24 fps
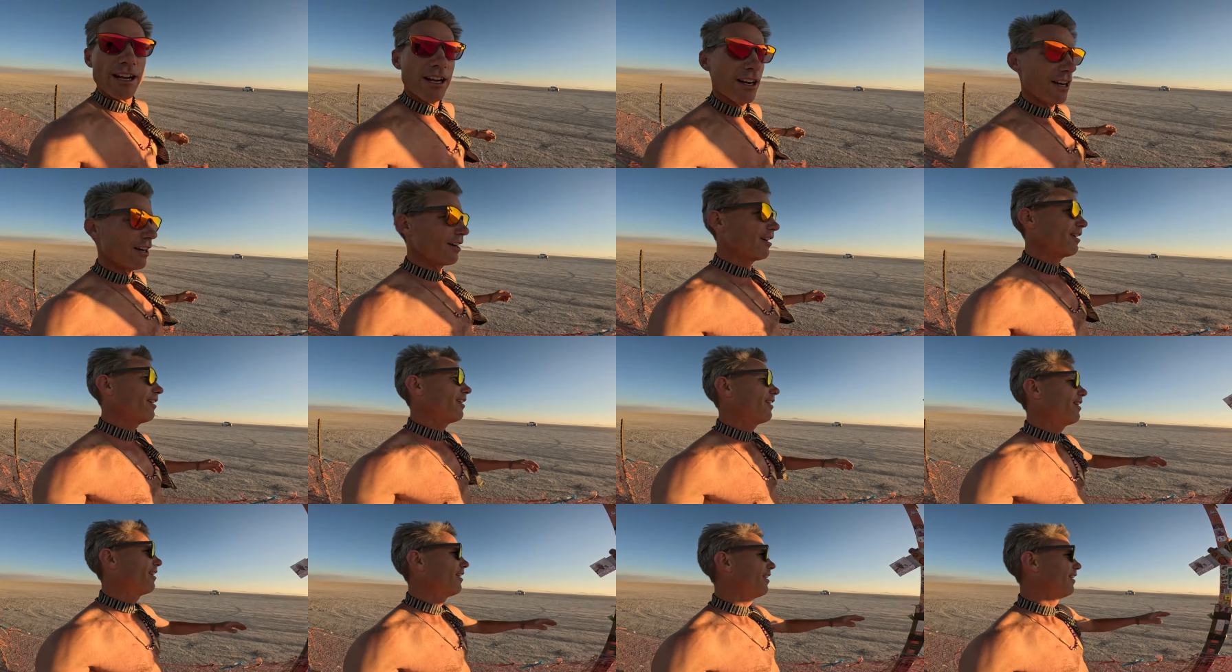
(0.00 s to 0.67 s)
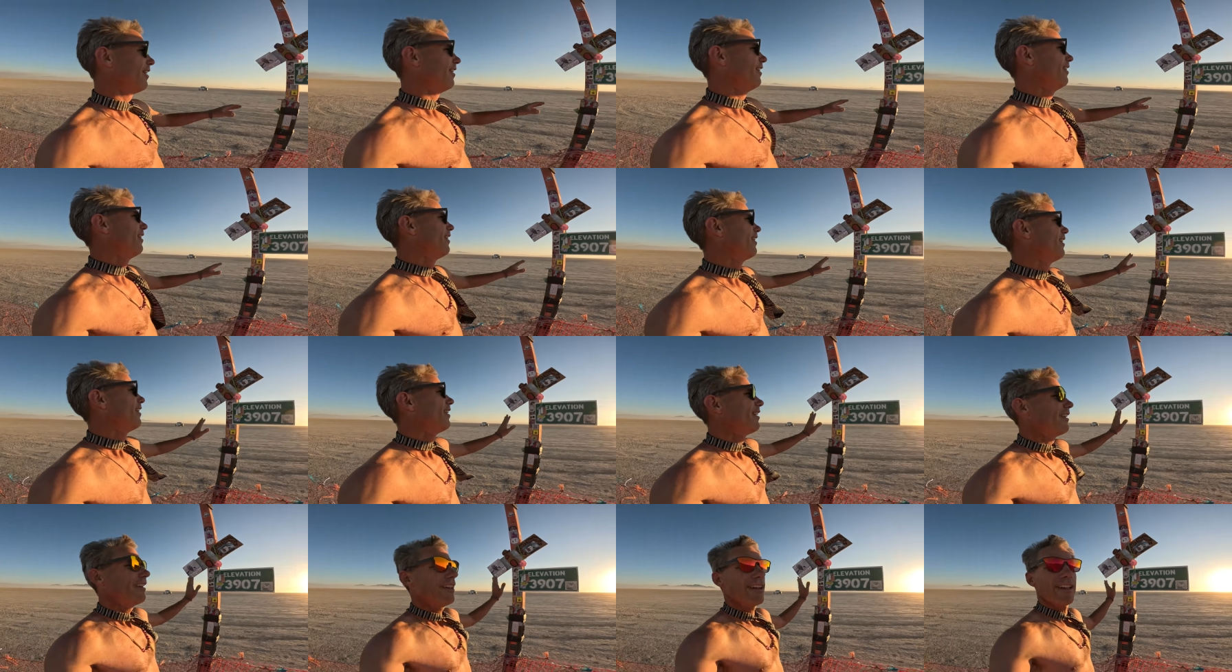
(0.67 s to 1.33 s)
here,
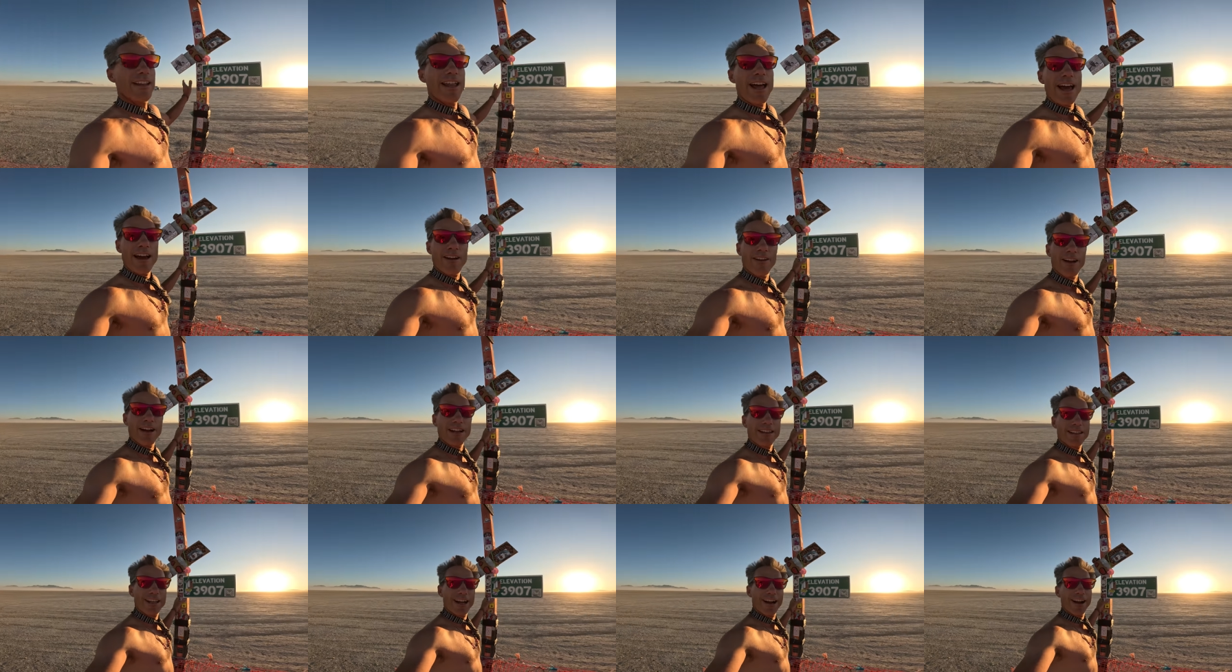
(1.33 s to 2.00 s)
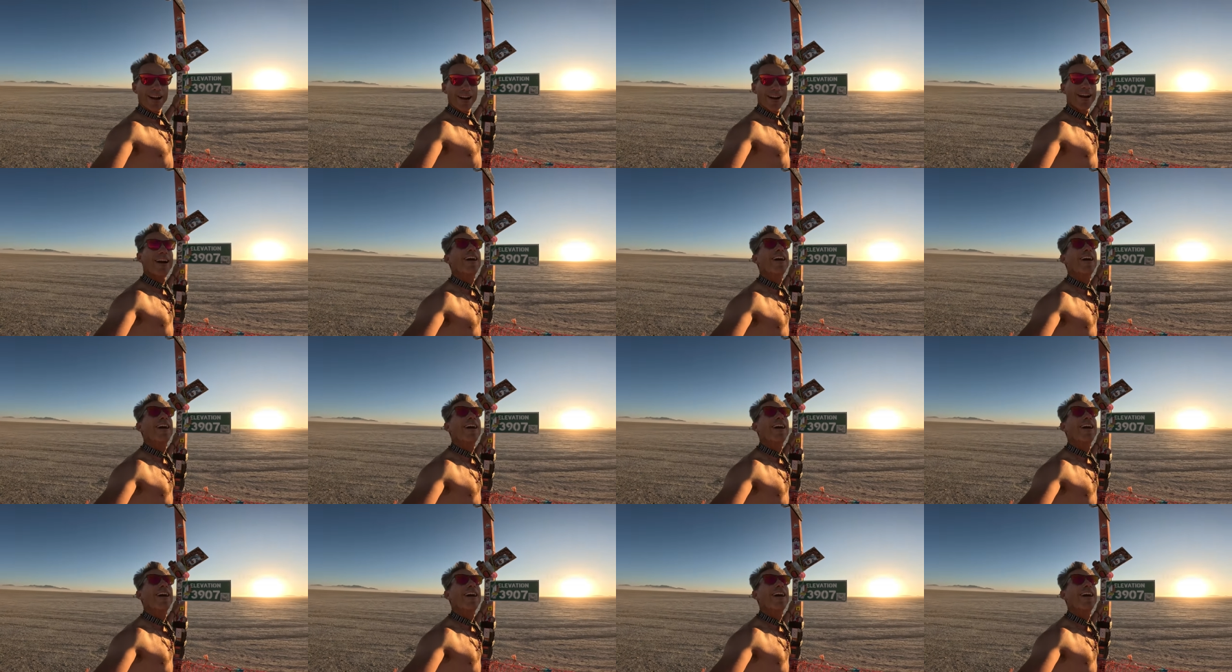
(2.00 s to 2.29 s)
look at that, right there.